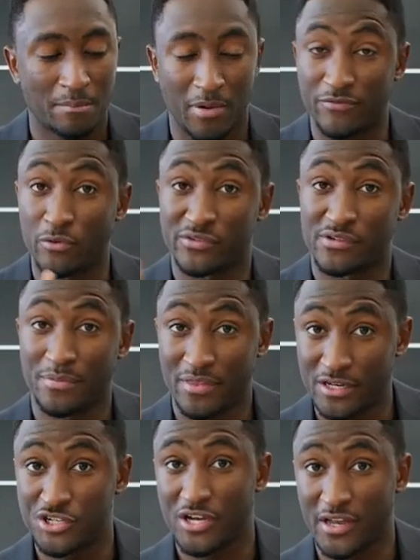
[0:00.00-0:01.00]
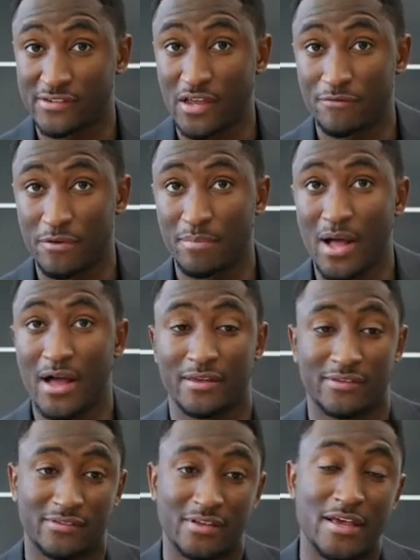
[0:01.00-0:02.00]
But if you want something that checks every
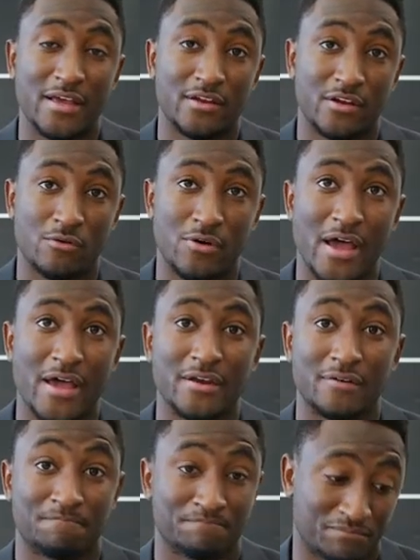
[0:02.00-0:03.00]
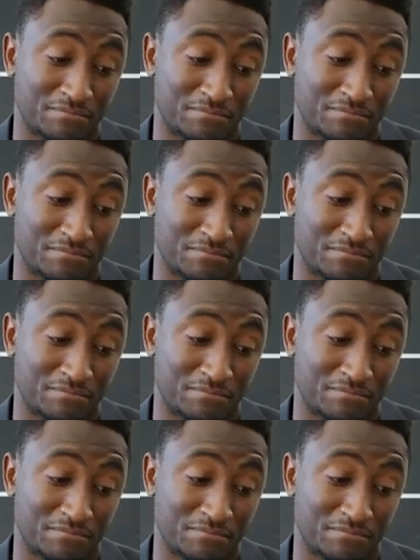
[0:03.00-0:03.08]
box, Note 9